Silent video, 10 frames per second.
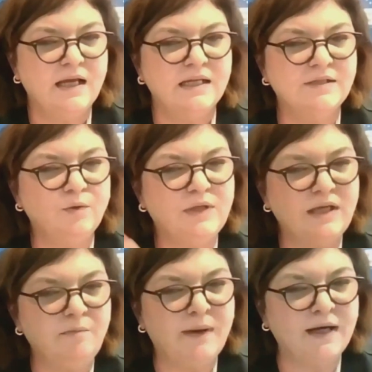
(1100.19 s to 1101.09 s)
So the
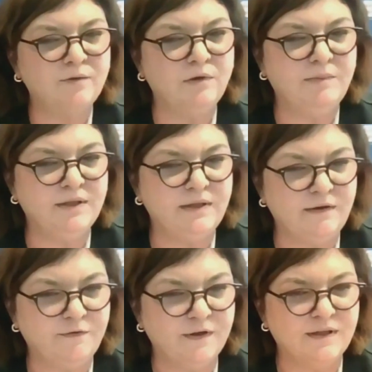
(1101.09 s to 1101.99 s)
impact will be
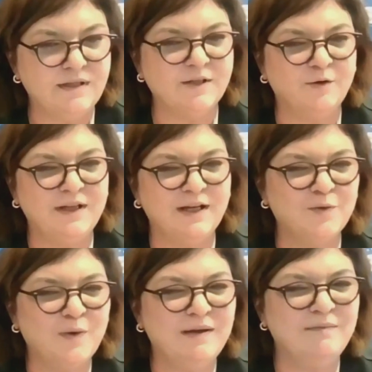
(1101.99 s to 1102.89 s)
different. So
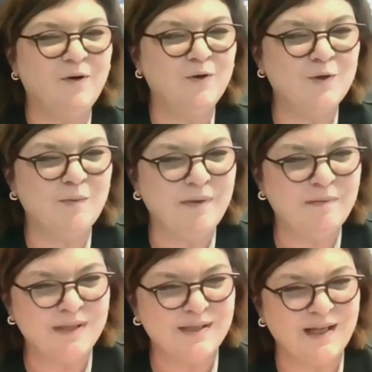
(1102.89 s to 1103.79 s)
that's why also
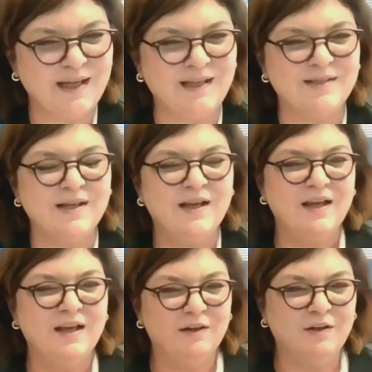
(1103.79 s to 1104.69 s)
member states,
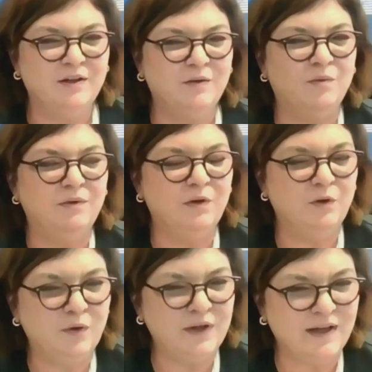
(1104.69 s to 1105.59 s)

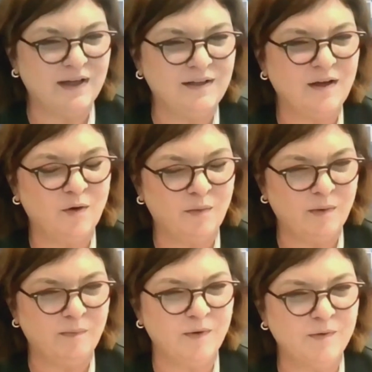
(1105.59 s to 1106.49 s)
looking at our
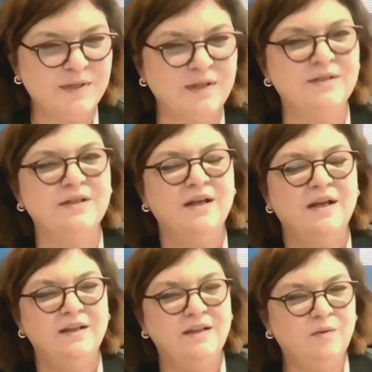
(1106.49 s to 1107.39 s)
proposals,
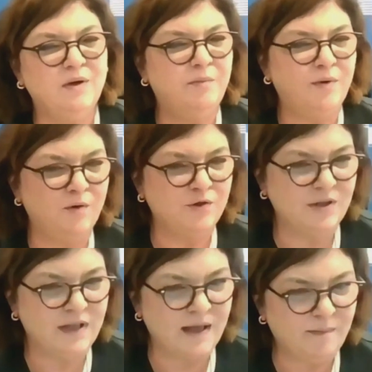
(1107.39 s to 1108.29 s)
they will approach
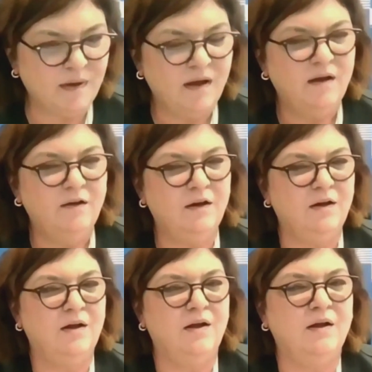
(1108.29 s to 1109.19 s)
them
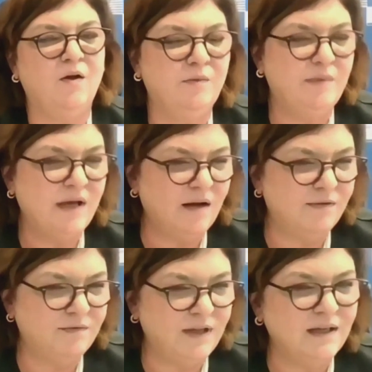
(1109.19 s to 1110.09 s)
on behalf
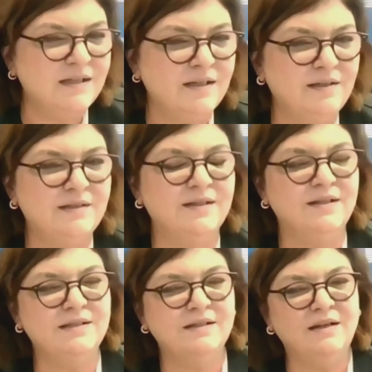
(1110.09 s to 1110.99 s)
of their
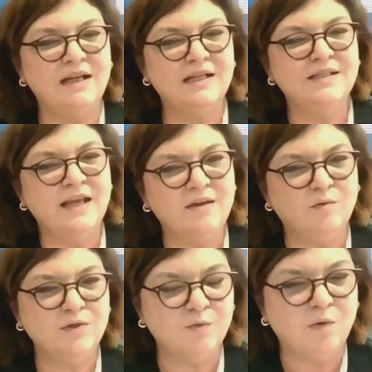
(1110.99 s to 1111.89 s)
citizens, let's say,
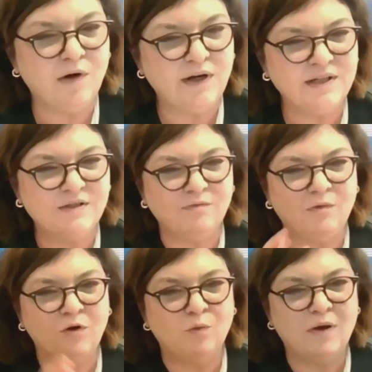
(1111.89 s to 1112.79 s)
with worries
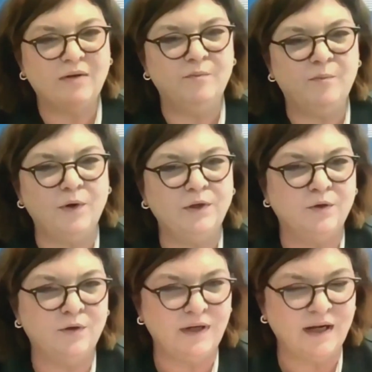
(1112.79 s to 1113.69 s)
on one point
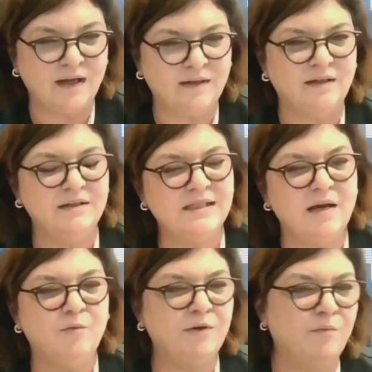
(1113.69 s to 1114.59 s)
or another.
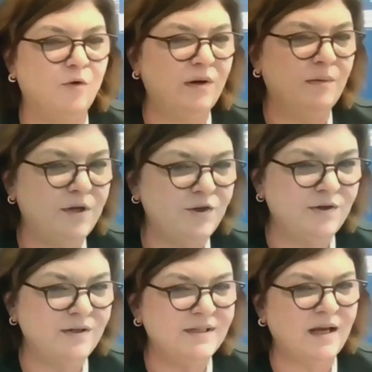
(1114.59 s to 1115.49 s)
Some with more
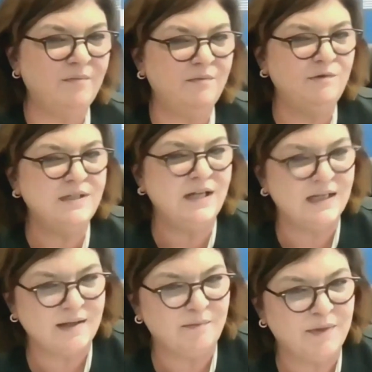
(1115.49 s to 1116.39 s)
ambition, some with
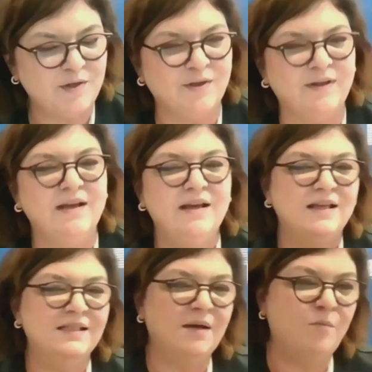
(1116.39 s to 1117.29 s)
less ambition.
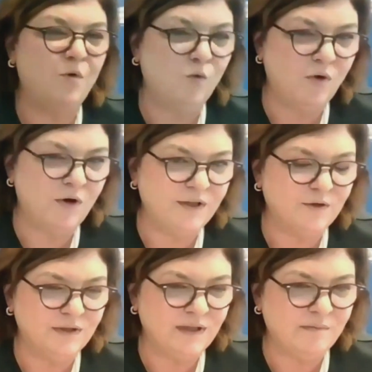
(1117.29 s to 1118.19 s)
Some more worried
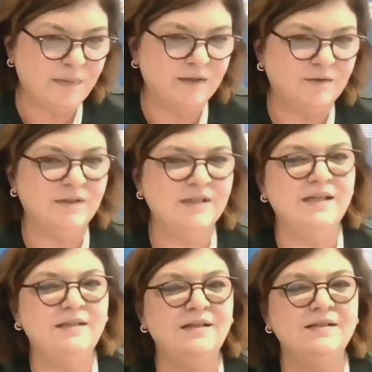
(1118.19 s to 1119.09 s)
on the impact on the
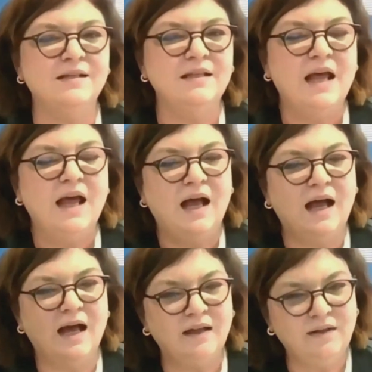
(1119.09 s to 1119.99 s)
citizens,
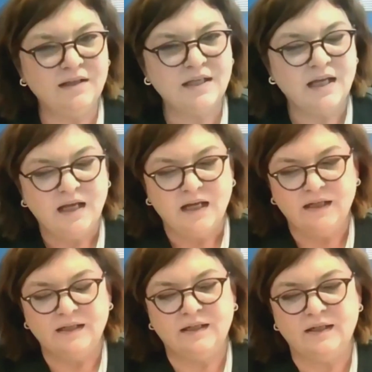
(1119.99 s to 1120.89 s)
others
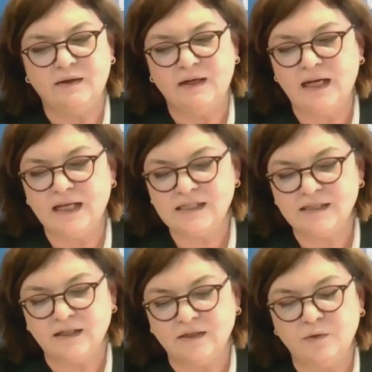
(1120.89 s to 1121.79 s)
less
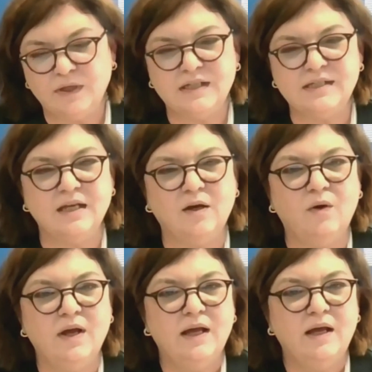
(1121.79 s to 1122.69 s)
doing so.
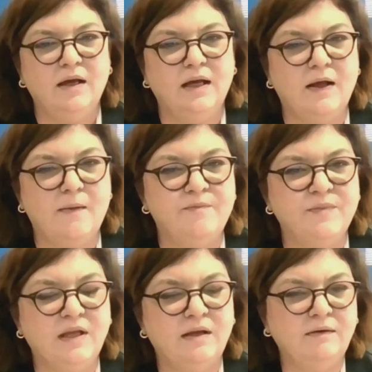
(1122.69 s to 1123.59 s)

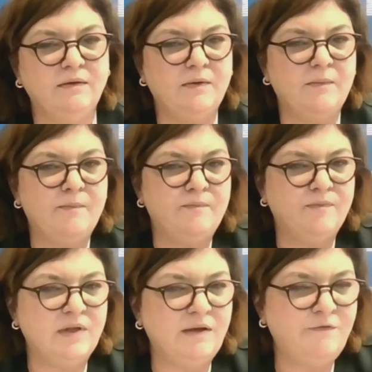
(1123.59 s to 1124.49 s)

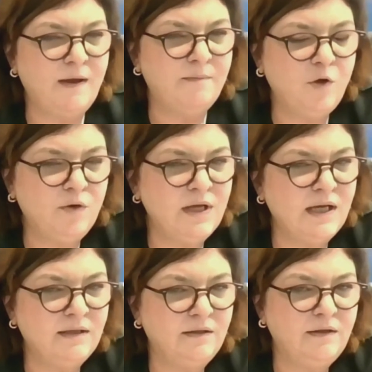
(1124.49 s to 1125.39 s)
If I'm looking
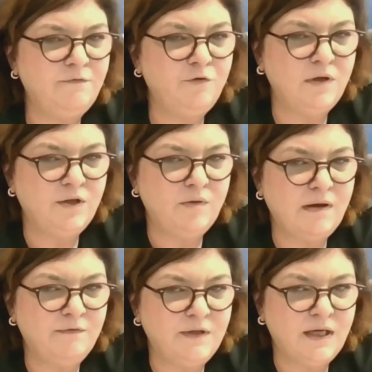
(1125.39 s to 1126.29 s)
at the refuel EU
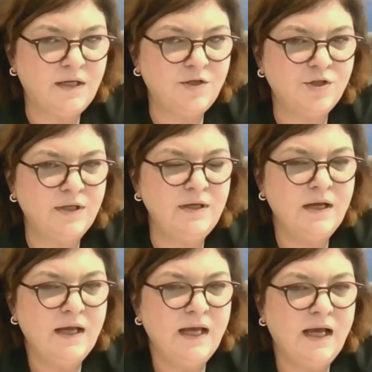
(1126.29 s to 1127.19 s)
aviation,
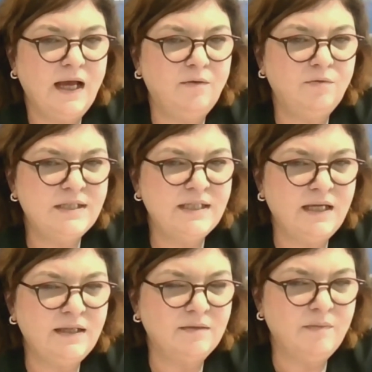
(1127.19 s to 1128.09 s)
I would
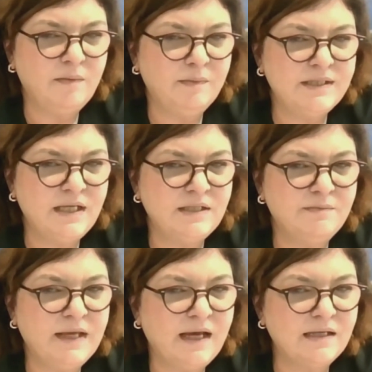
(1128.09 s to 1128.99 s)
say that member states
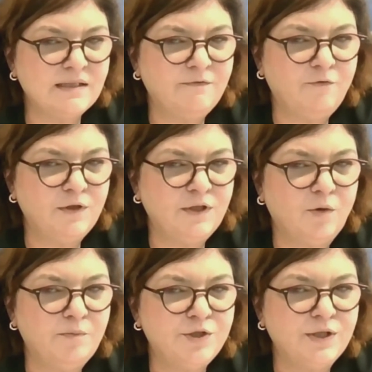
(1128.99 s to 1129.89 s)
may ask for the
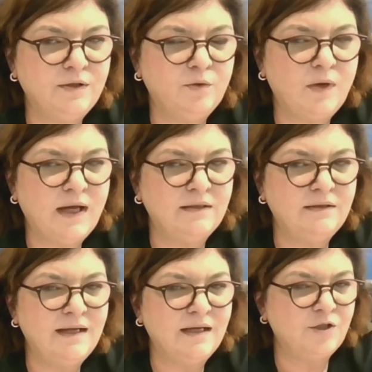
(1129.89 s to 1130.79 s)
option to add
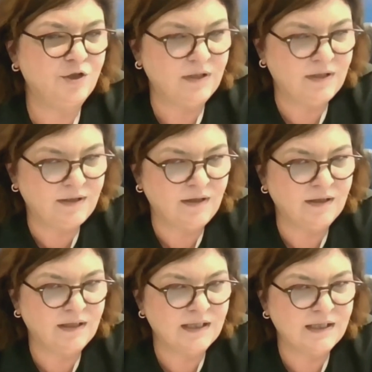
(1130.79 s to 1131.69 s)
national
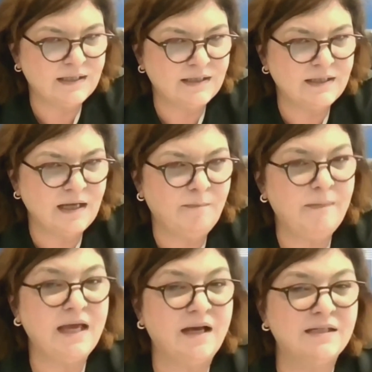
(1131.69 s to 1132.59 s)
targets. Some
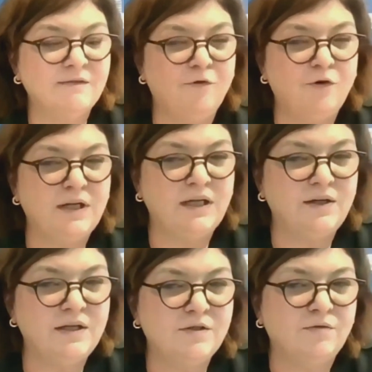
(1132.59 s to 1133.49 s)
may ask for an
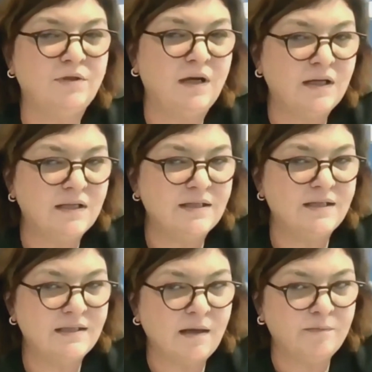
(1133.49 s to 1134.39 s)
increase on targets
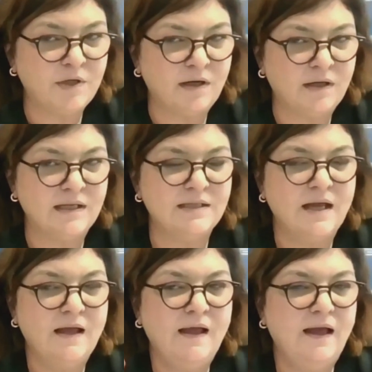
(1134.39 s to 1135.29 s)
and sub-targets,
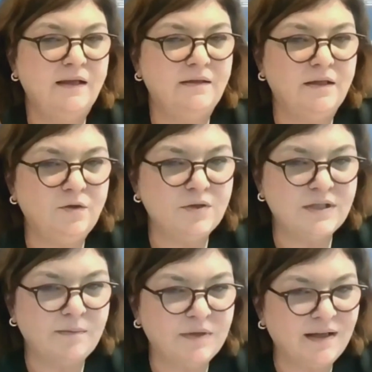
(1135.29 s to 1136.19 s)
and a new
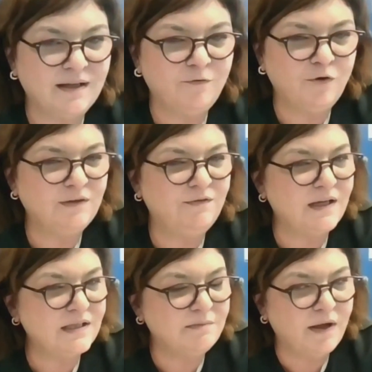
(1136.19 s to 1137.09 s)
sub-target for
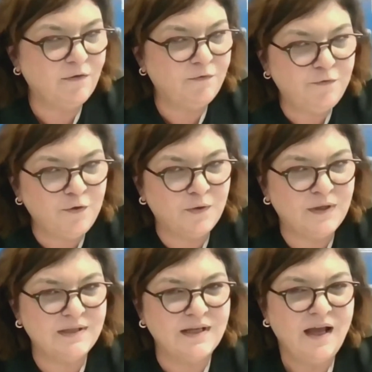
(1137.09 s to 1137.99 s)
advanced
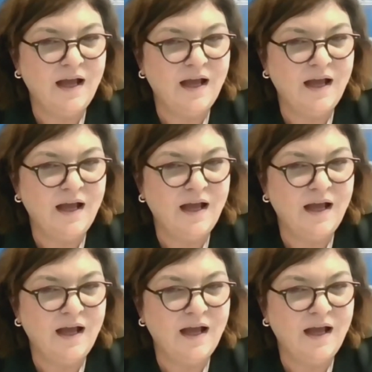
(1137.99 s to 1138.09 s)
biofuels.